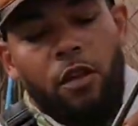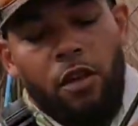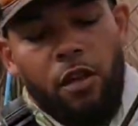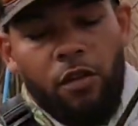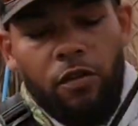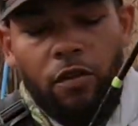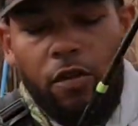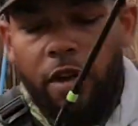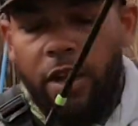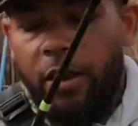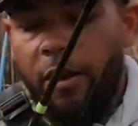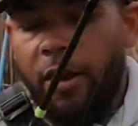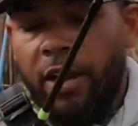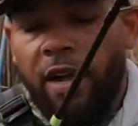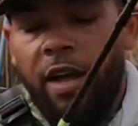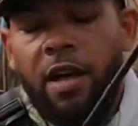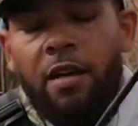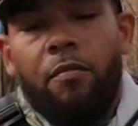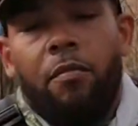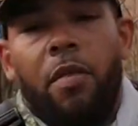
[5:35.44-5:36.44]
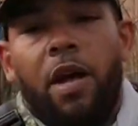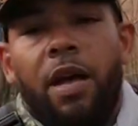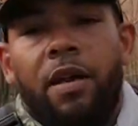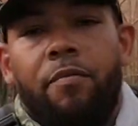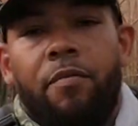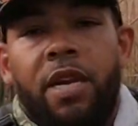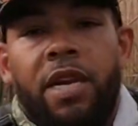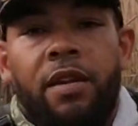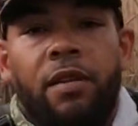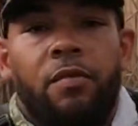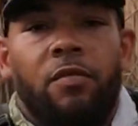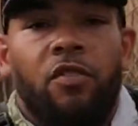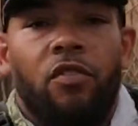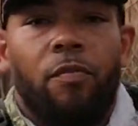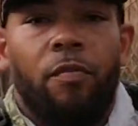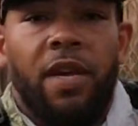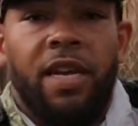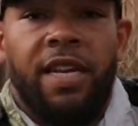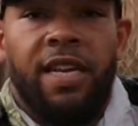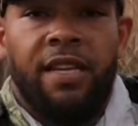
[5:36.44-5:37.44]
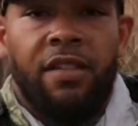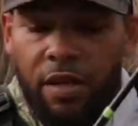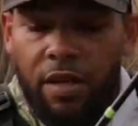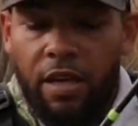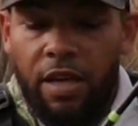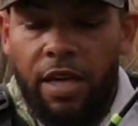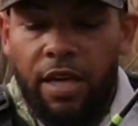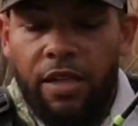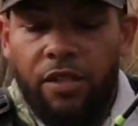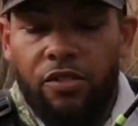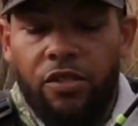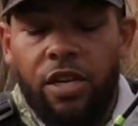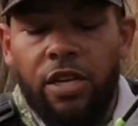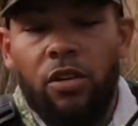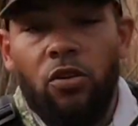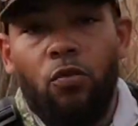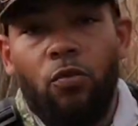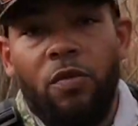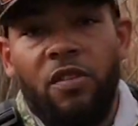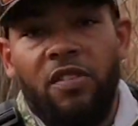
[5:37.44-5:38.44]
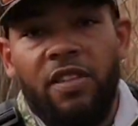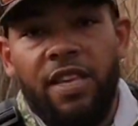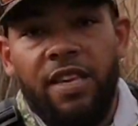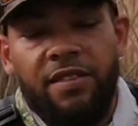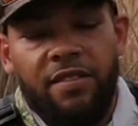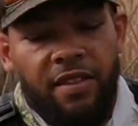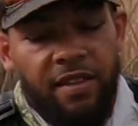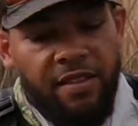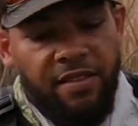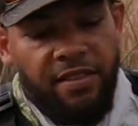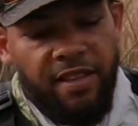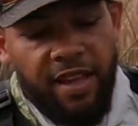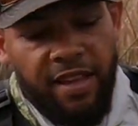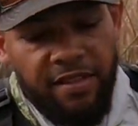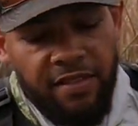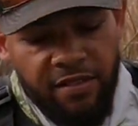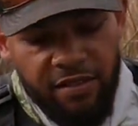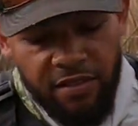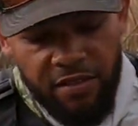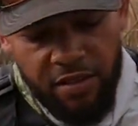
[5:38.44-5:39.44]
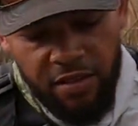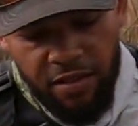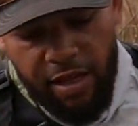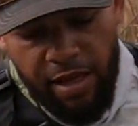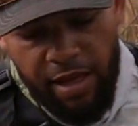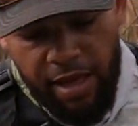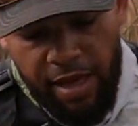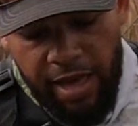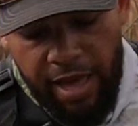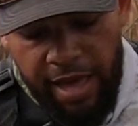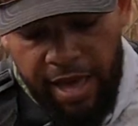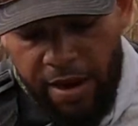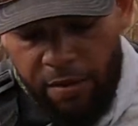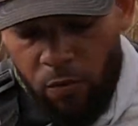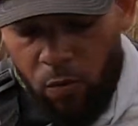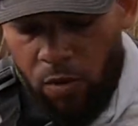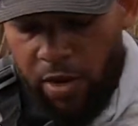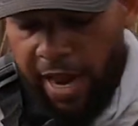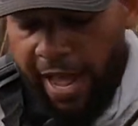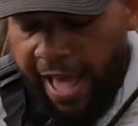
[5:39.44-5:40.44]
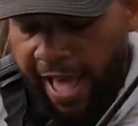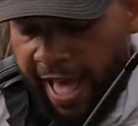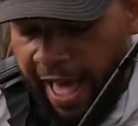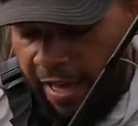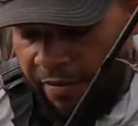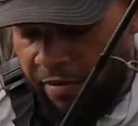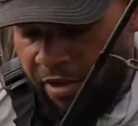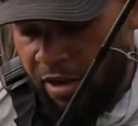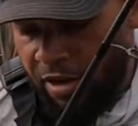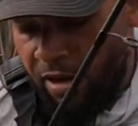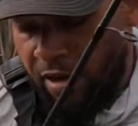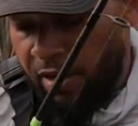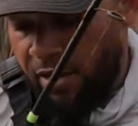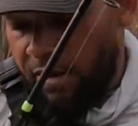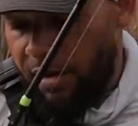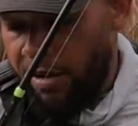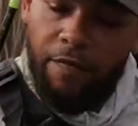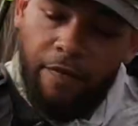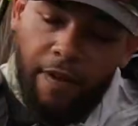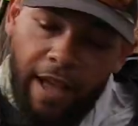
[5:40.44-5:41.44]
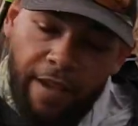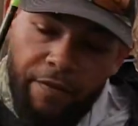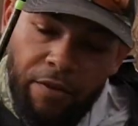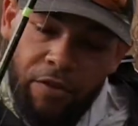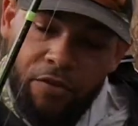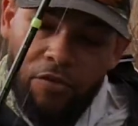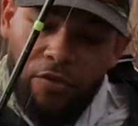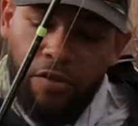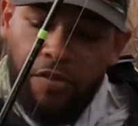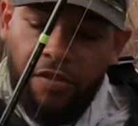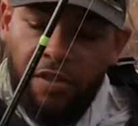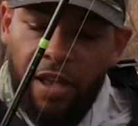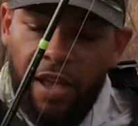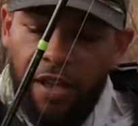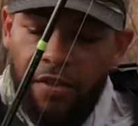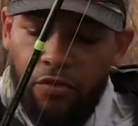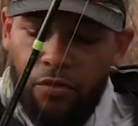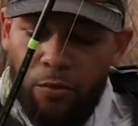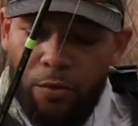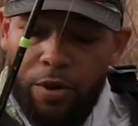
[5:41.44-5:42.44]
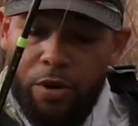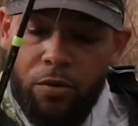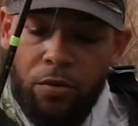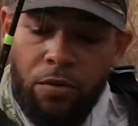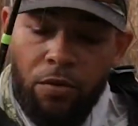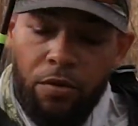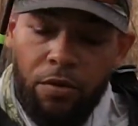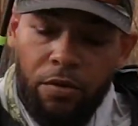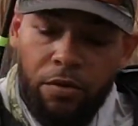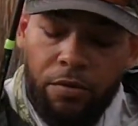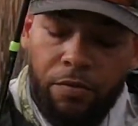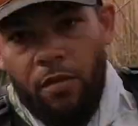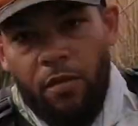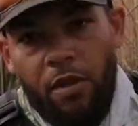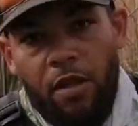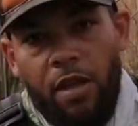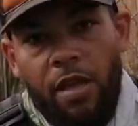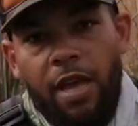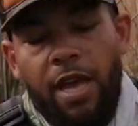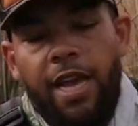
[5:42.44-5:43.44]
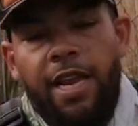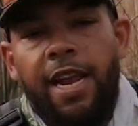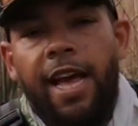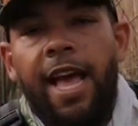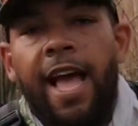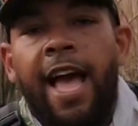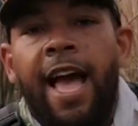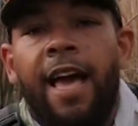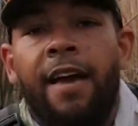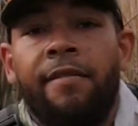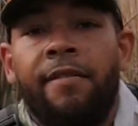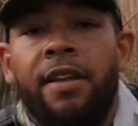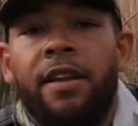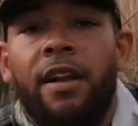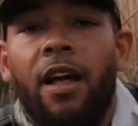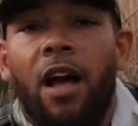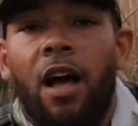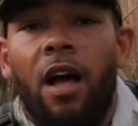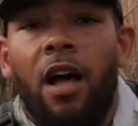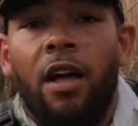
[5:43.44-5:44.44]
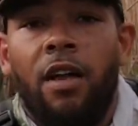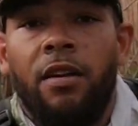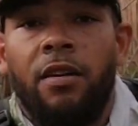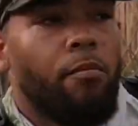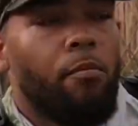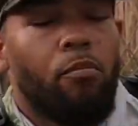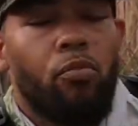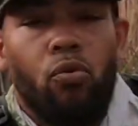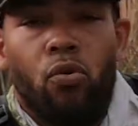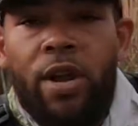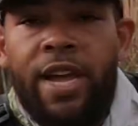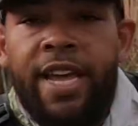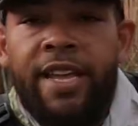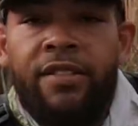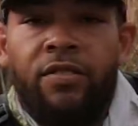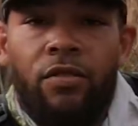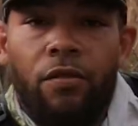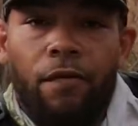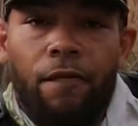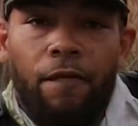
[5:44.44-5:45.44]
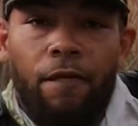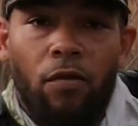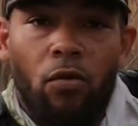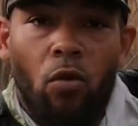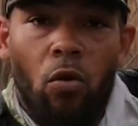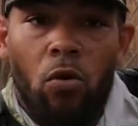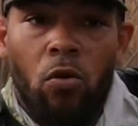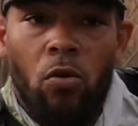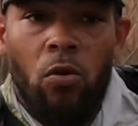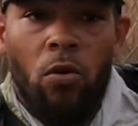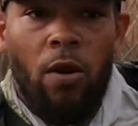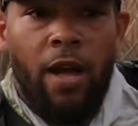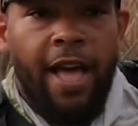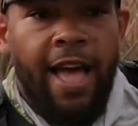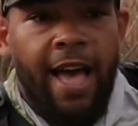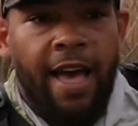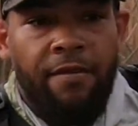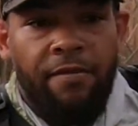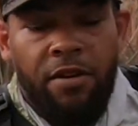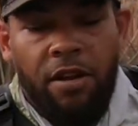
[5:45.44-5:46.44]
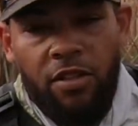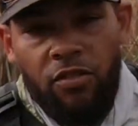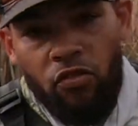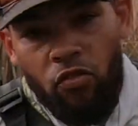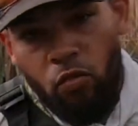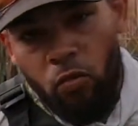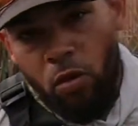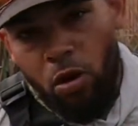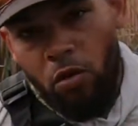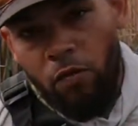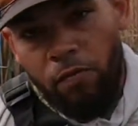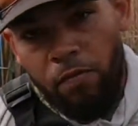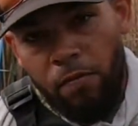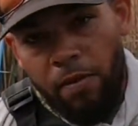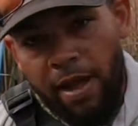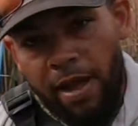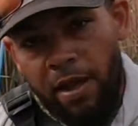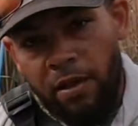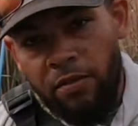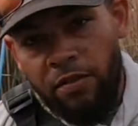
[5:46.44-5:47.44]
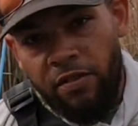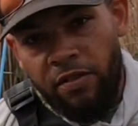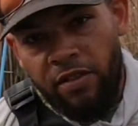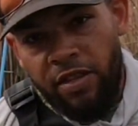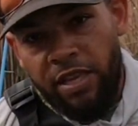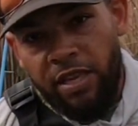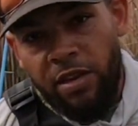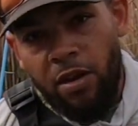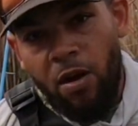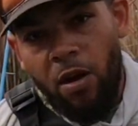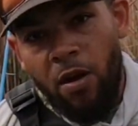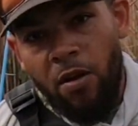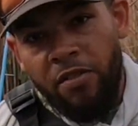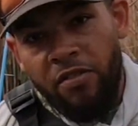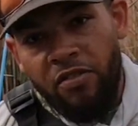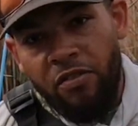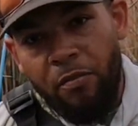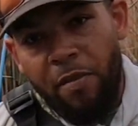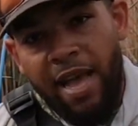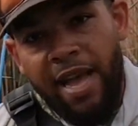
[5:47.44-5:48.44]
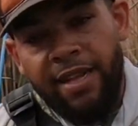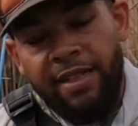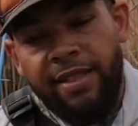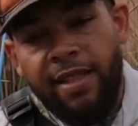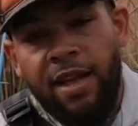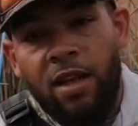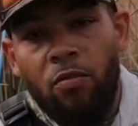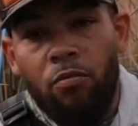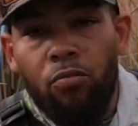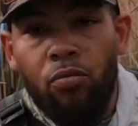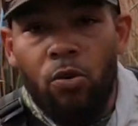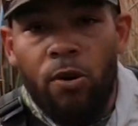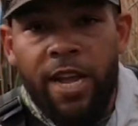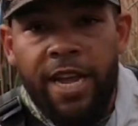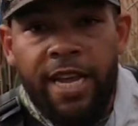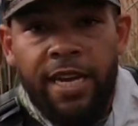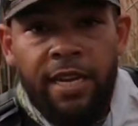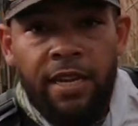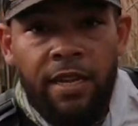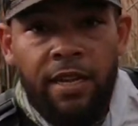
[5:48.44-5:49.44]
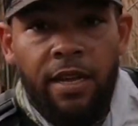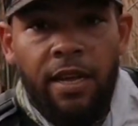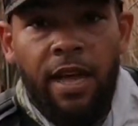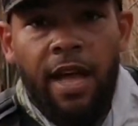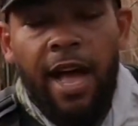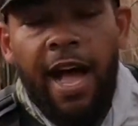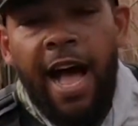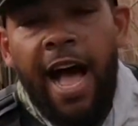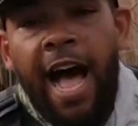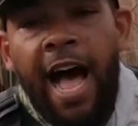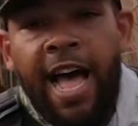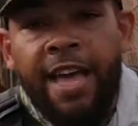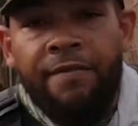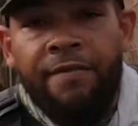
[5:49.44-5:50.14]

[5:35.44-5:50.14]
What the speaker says: So here I got my medium spinning G Loomis E6X, and what I have it on, 500 size reel, and I have it on braid to fluoro. I have it on 12 pound Seaguar Smackdown braid, high